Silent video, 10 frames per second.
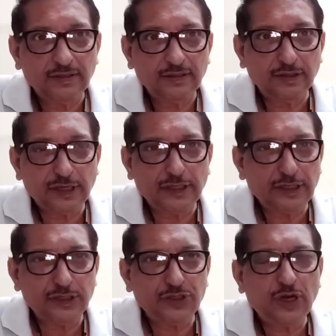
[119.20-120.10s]
Their
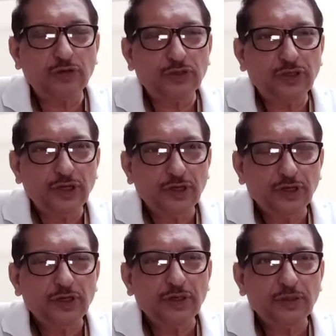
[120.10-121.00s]
elders now,
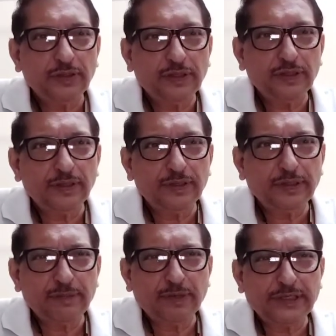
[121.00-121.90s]

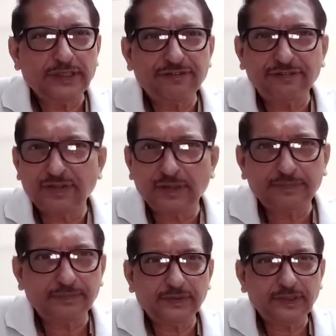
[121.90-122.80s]
they might have
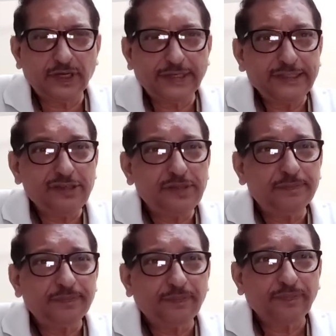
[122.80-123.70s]
died,
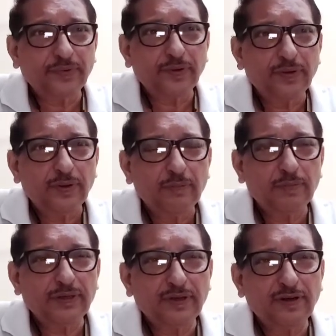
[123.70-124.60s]

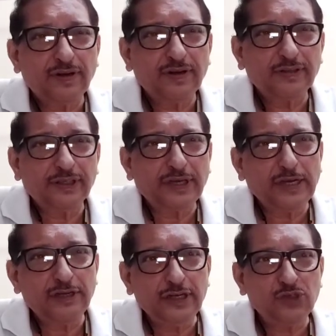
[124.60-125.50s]
but their
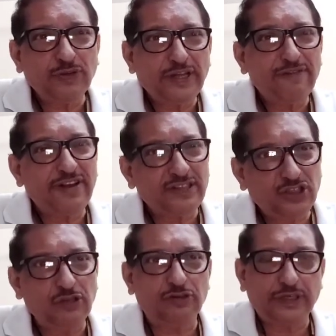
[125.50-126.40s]
elders when they were
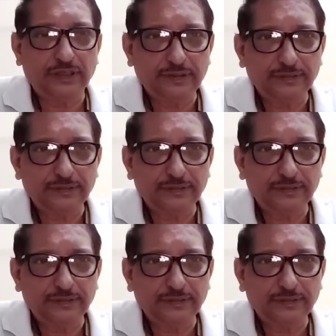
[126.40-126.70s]
children.